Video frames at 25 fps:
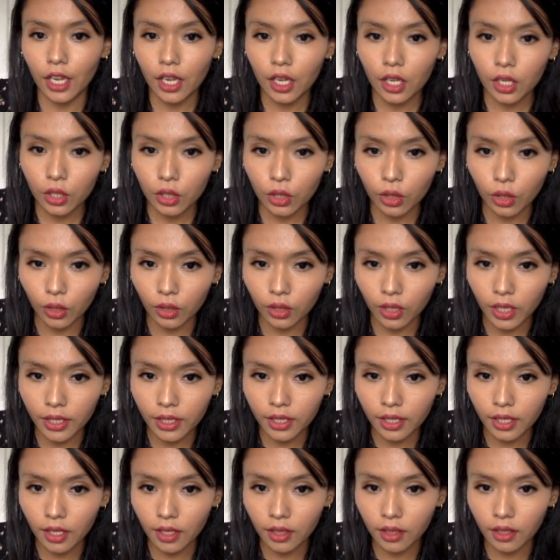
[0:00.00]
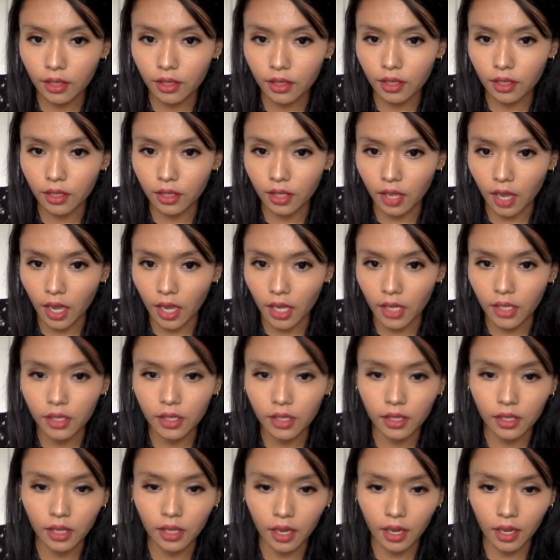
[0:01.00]
So let's say this is
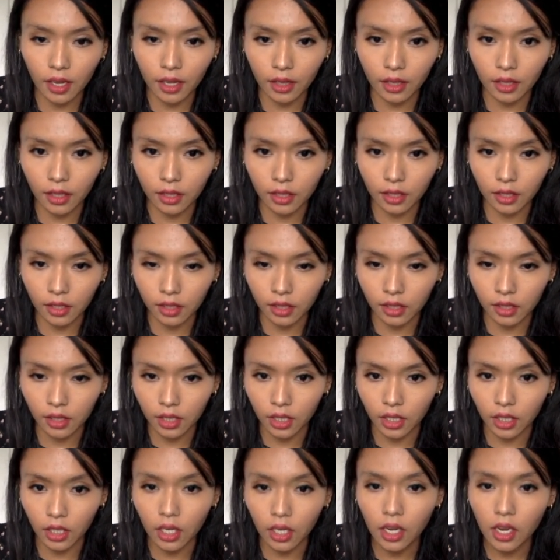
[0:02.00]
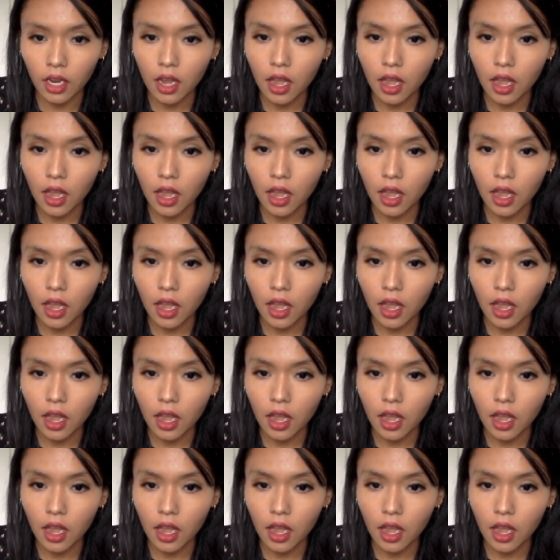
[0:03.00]
S and this is T.